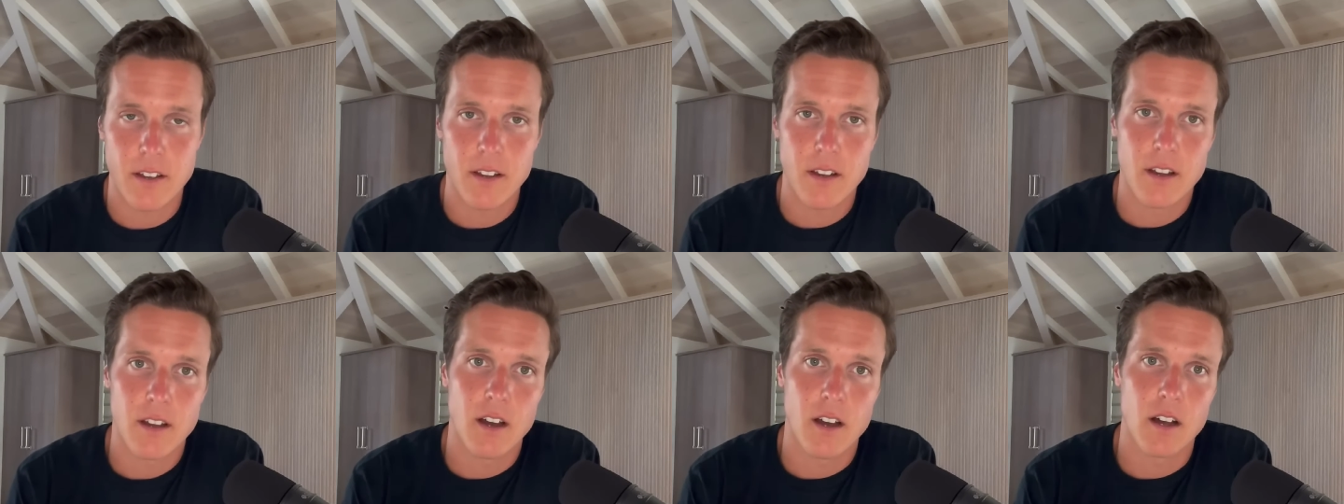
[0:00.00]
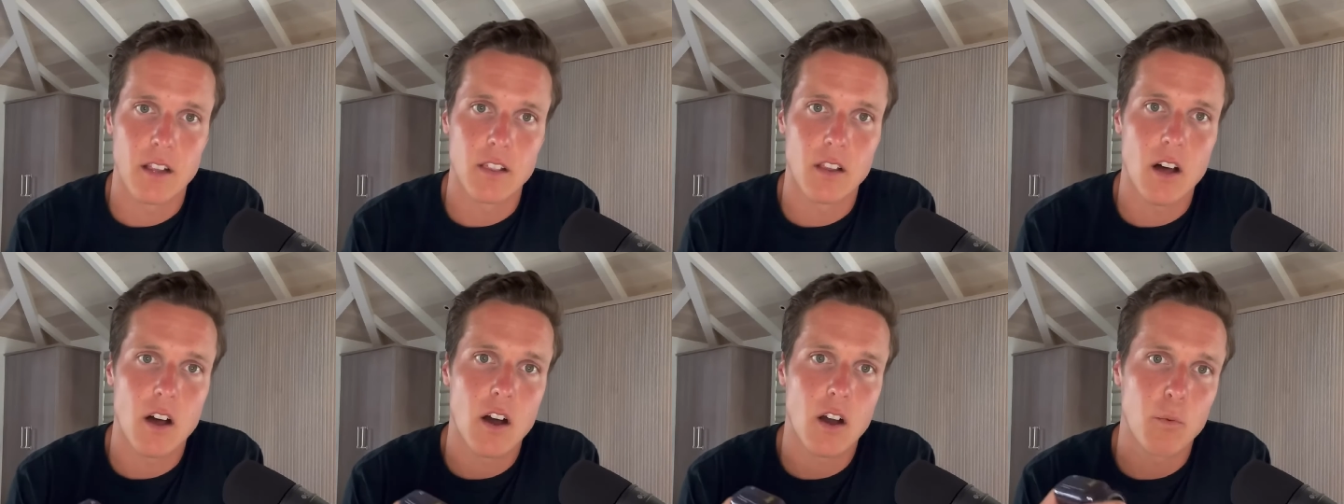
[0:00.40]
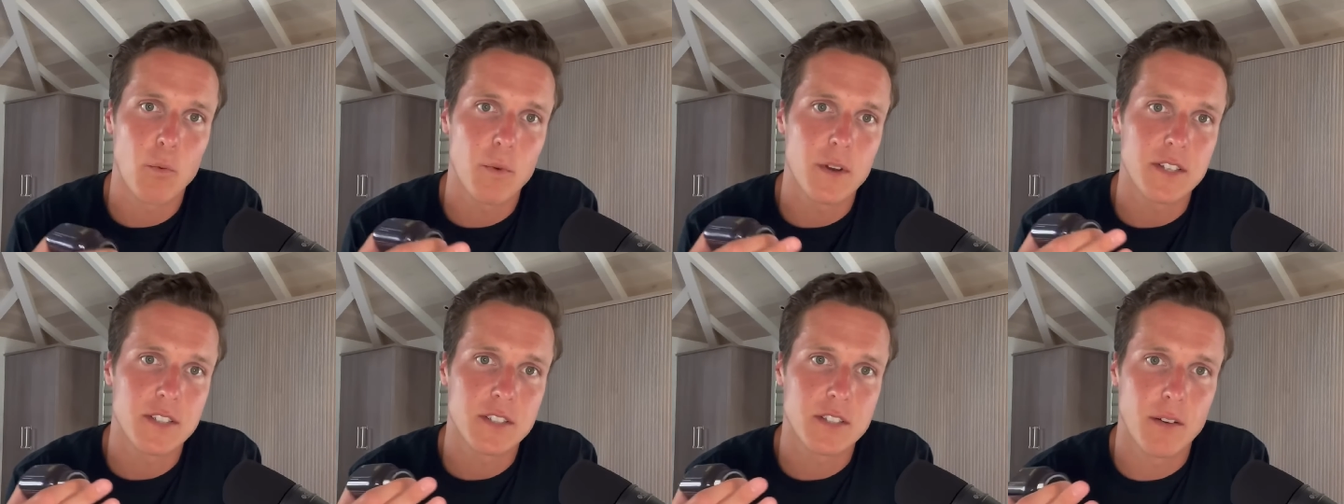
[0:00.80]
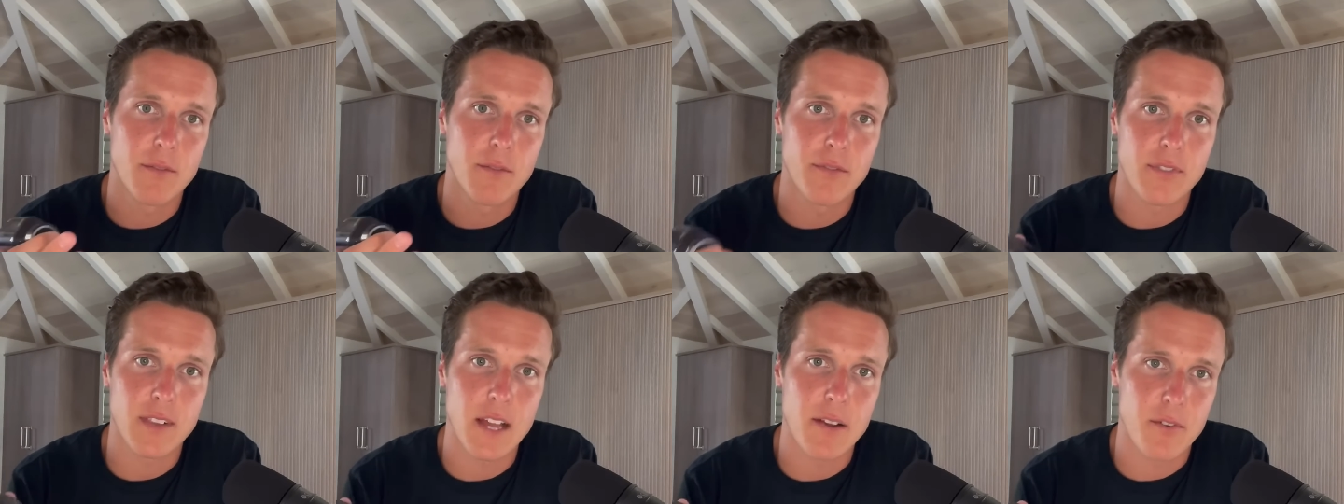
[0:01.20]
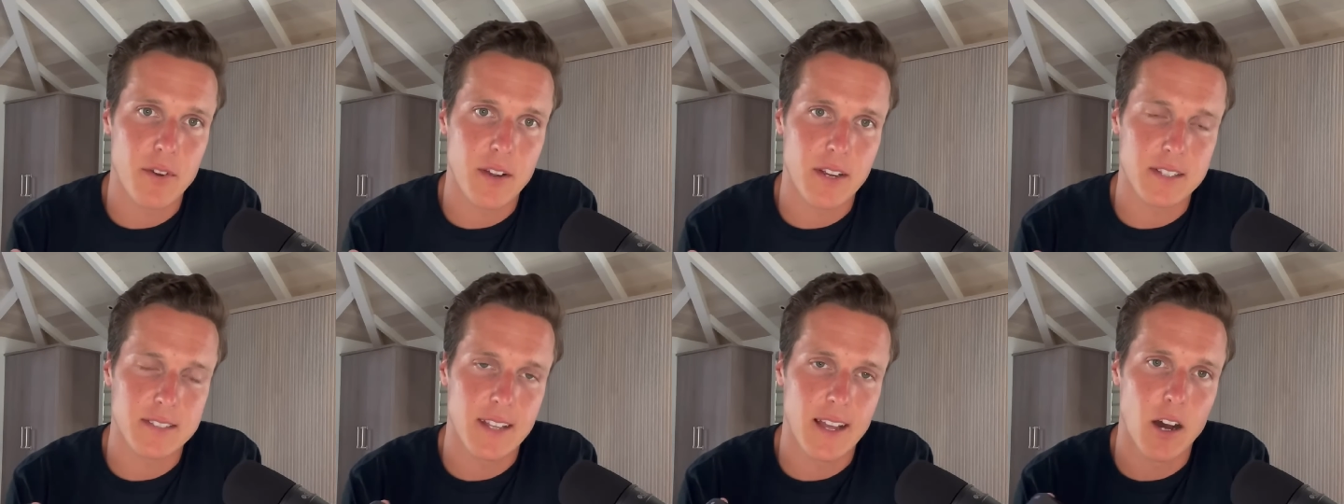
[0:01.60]
along with some
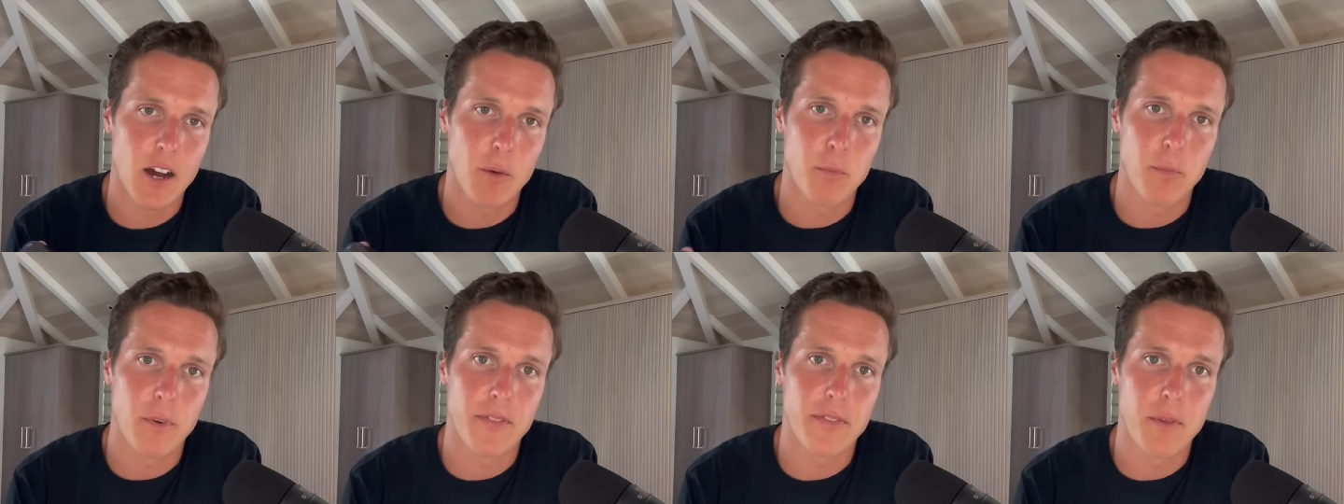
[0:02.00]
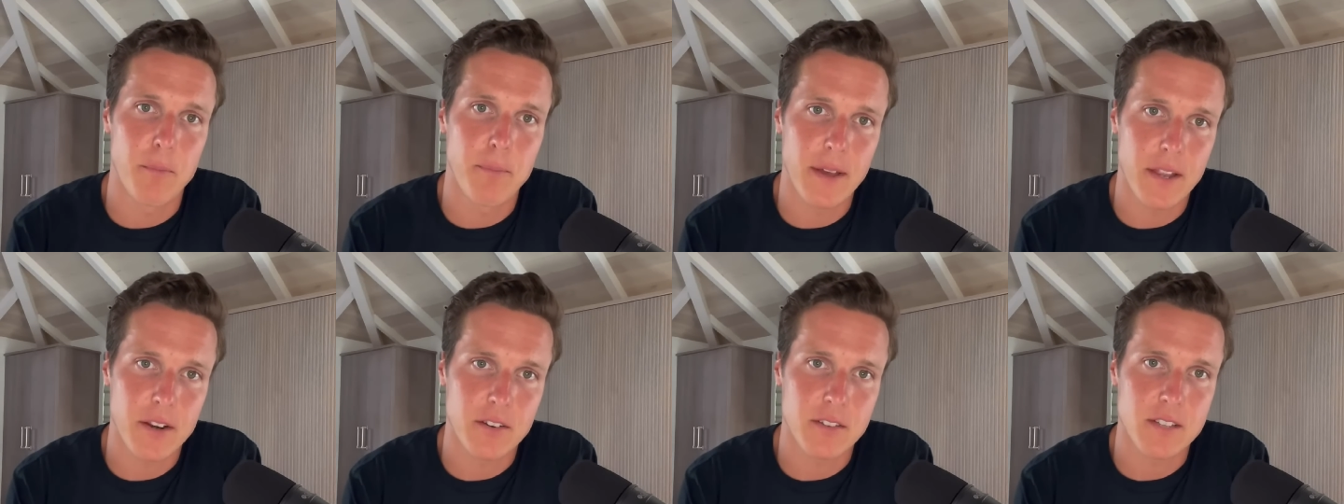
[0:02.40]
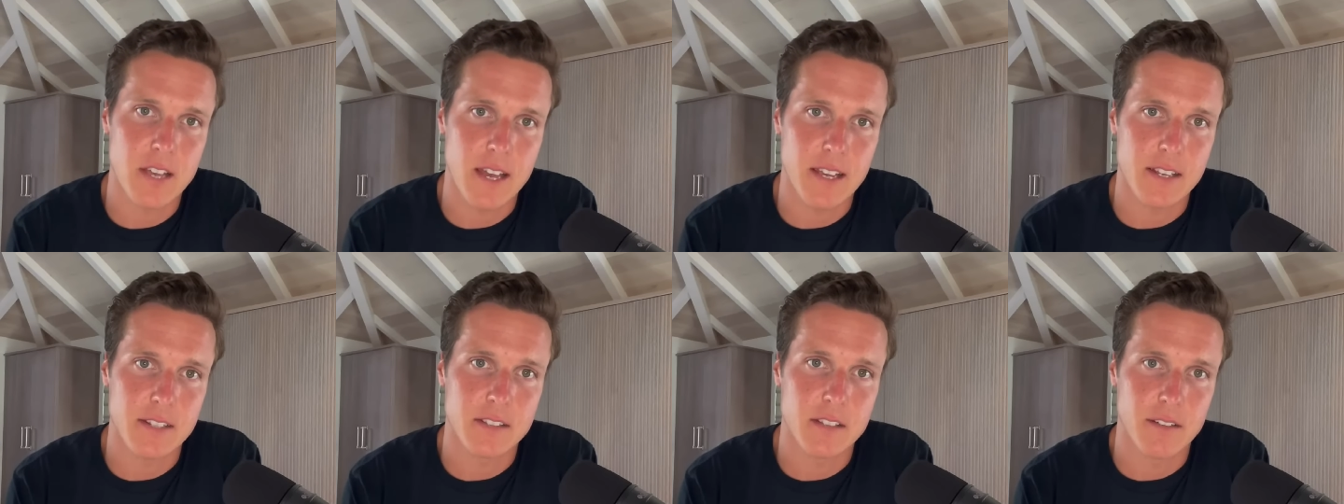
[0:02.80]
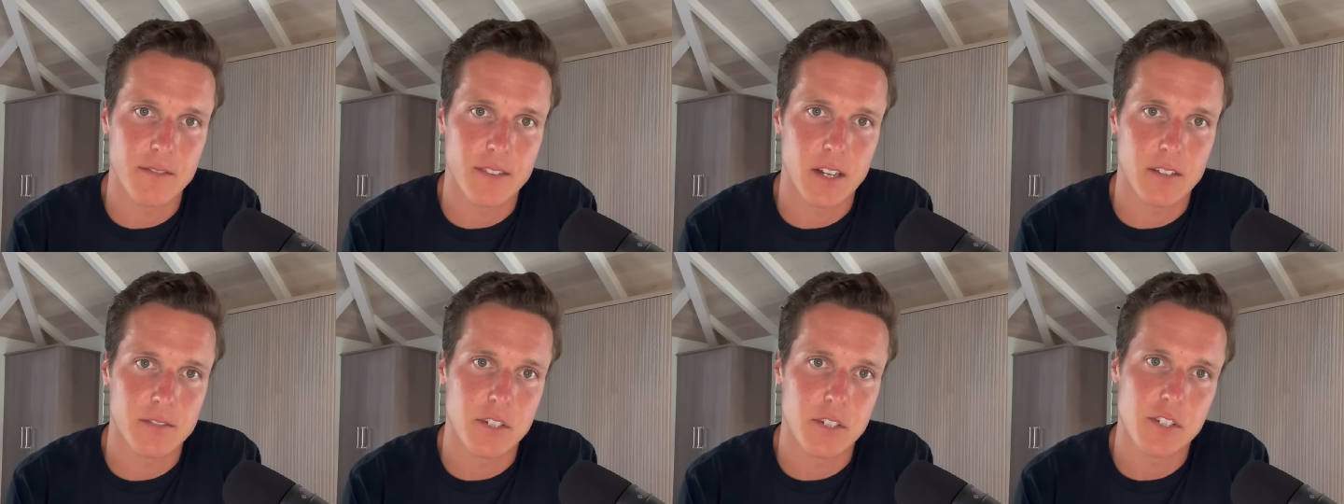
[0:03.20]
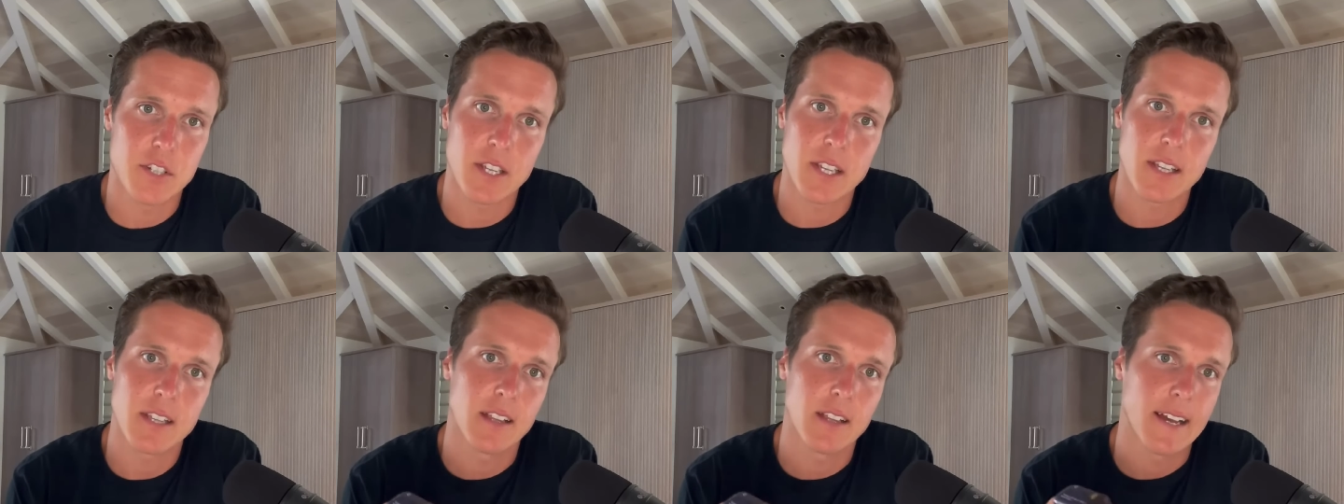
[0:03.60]
flavorings to help with the bitter taste of
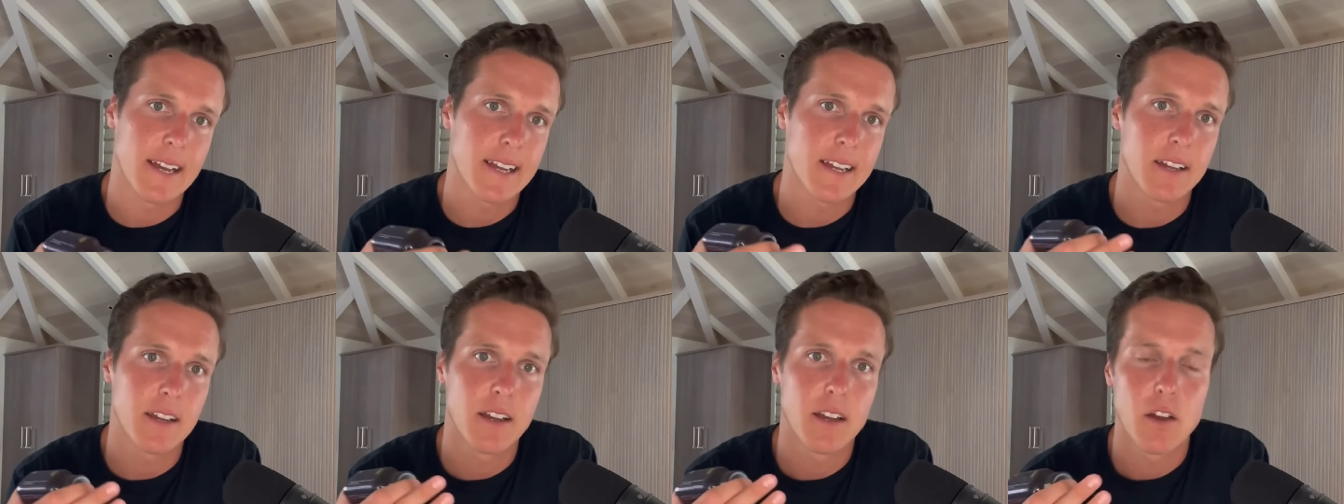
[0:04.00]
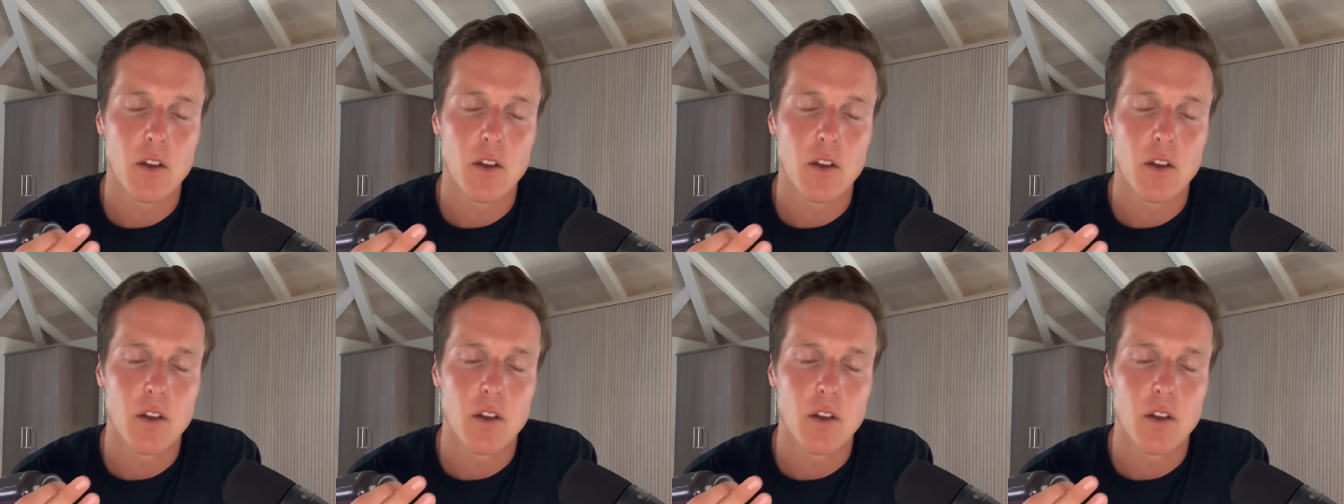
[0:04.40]
deltaG like